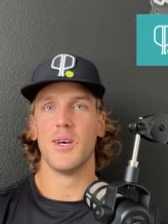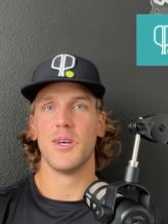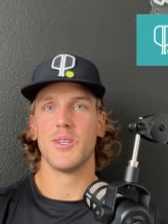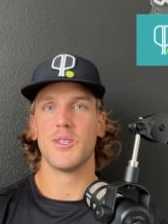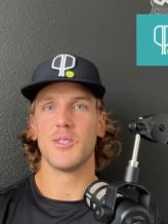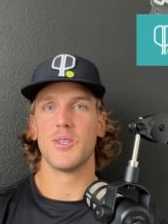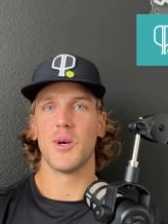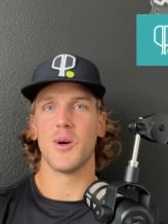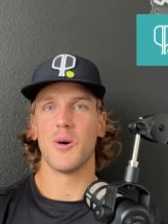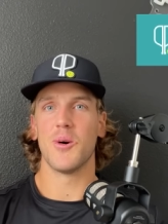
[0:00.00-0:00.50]

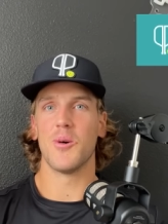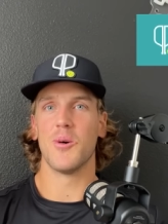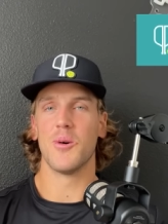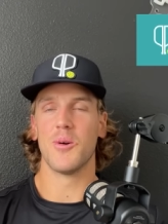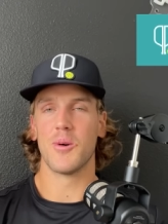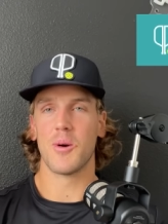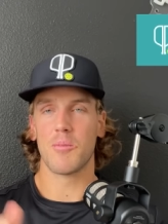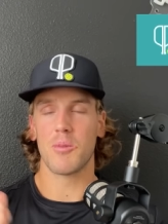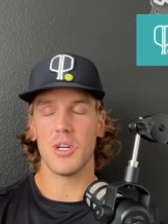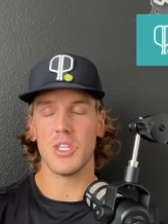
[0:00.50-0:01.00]
So
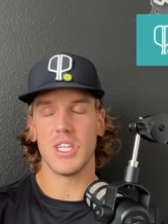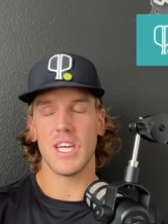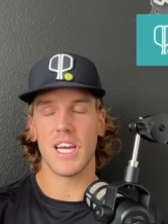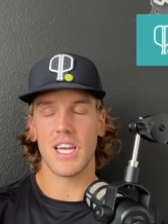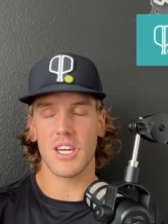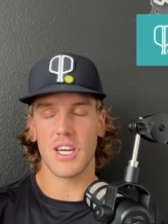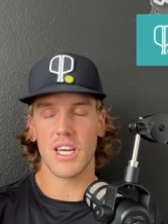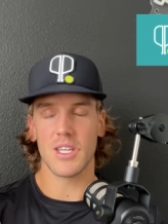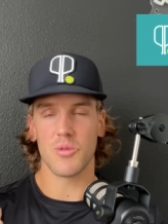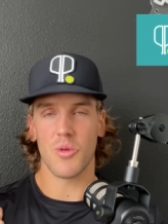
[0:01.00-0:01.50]
appreciate
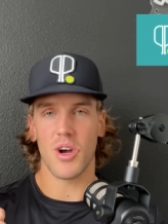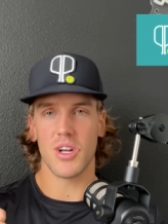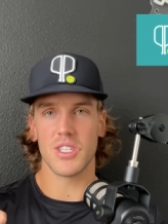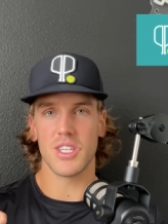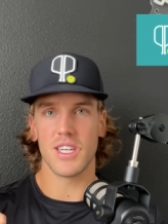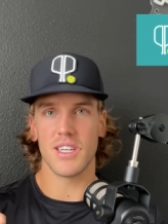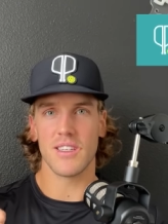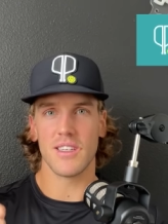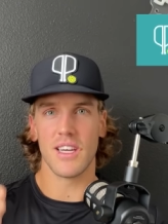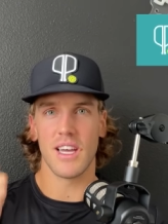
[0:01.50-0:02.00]
you guys
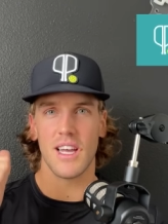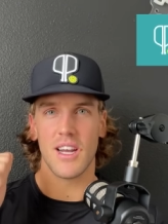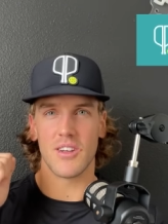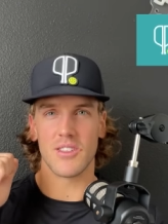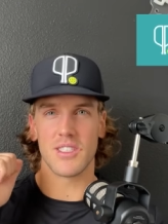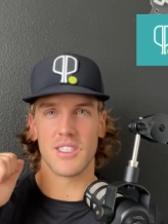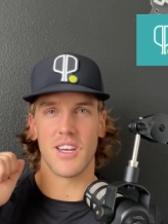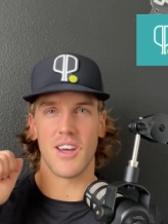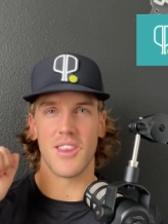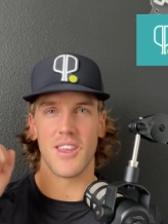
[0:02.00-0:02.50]
watching, and I'll
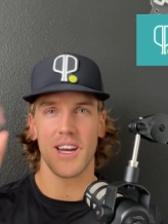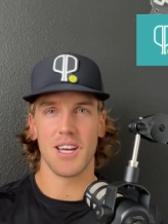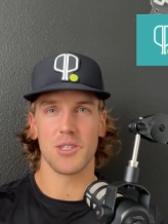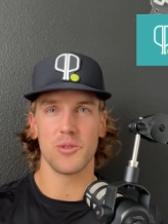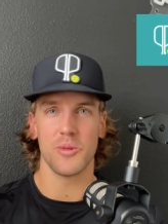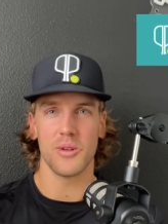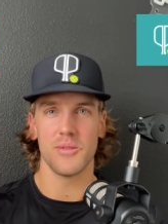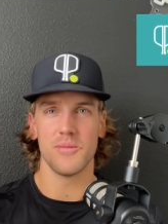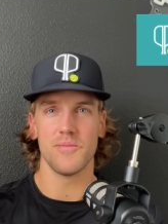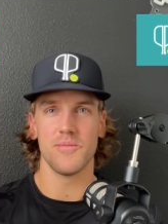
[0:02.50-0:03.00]
see you on the
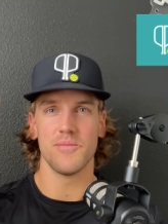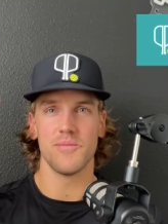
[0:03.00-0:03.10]
next one.